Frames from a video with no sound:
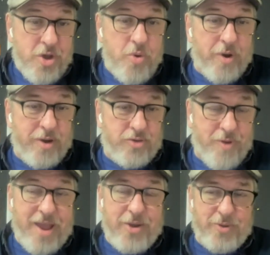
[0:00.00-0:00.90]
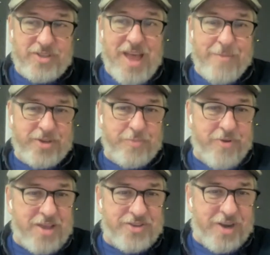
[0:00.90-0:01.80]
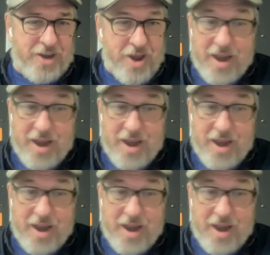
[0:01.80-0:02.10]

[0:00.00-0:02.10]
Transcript: who are trying to establish a precedent,